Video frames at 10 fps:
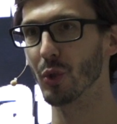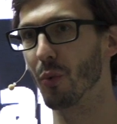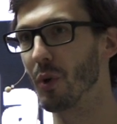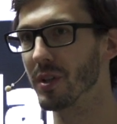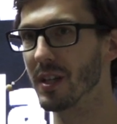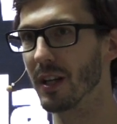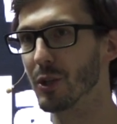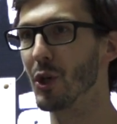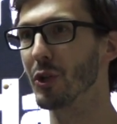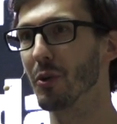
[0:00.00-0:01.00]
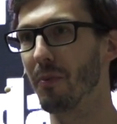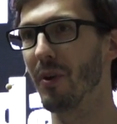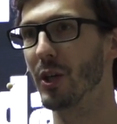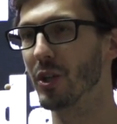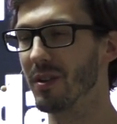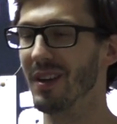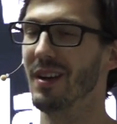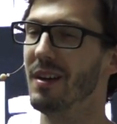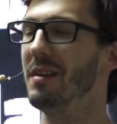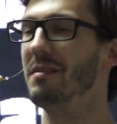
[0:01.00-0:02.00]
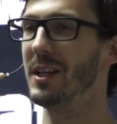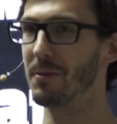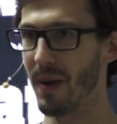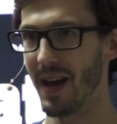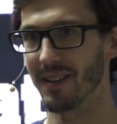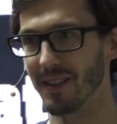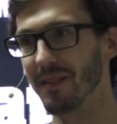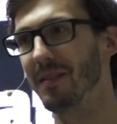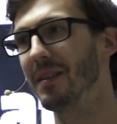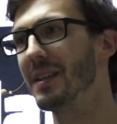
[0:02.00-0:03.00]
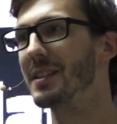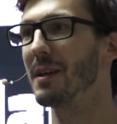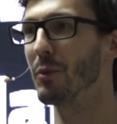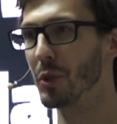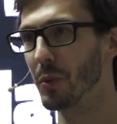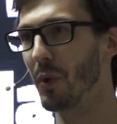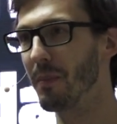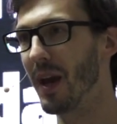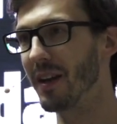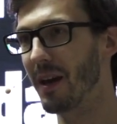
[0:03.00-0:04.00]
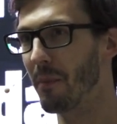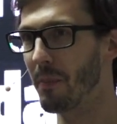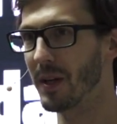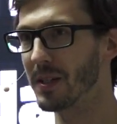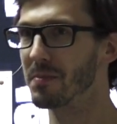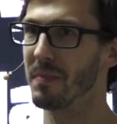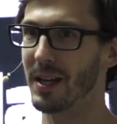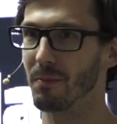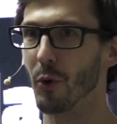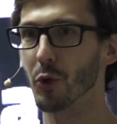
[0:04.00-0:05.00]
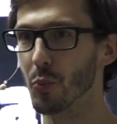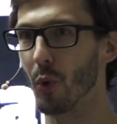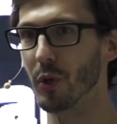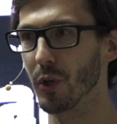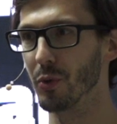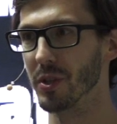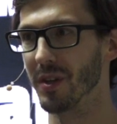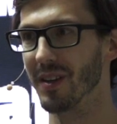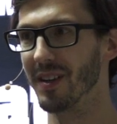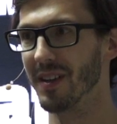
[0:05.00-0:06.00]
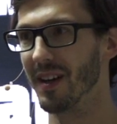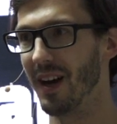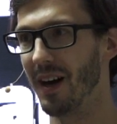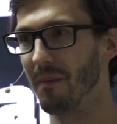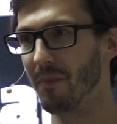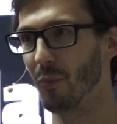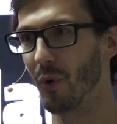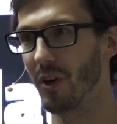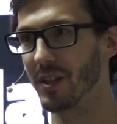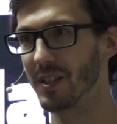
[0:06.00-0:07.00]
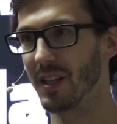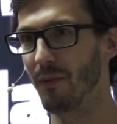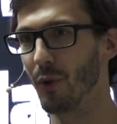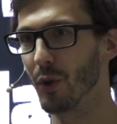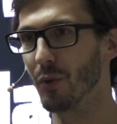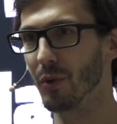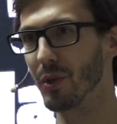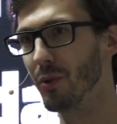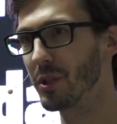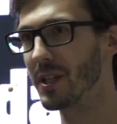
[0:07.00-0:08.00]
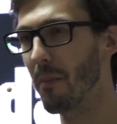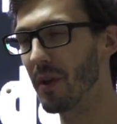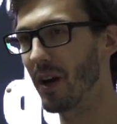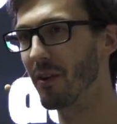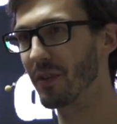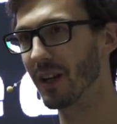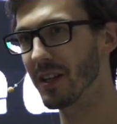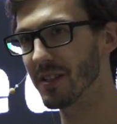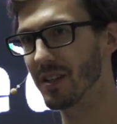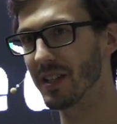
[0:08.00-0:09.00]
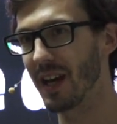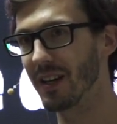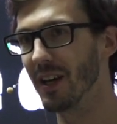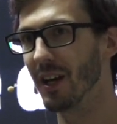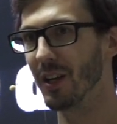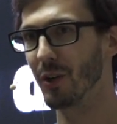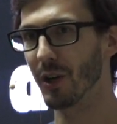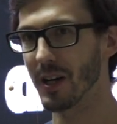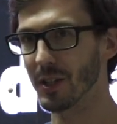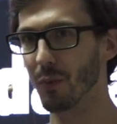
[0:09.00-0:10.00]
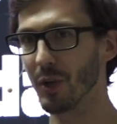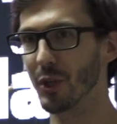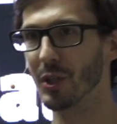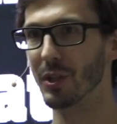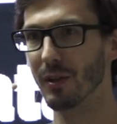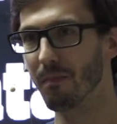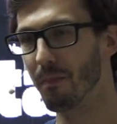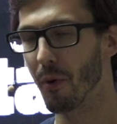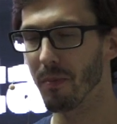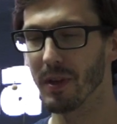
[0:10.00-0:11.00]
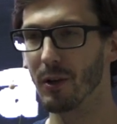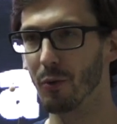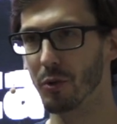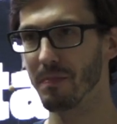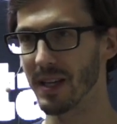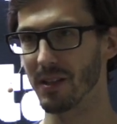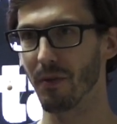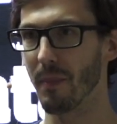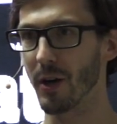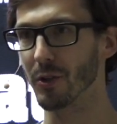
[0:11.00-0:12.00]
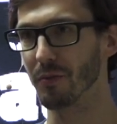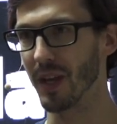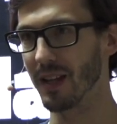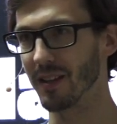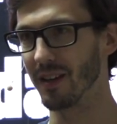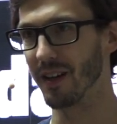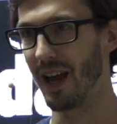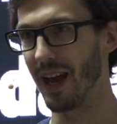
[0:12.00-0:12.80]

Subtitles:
or one single search operation, it's bad. Some user will be unhappy, but it's at most one user. Whereas if you lose something out of the cluster state, your cluster will just probably lose massive amounts of data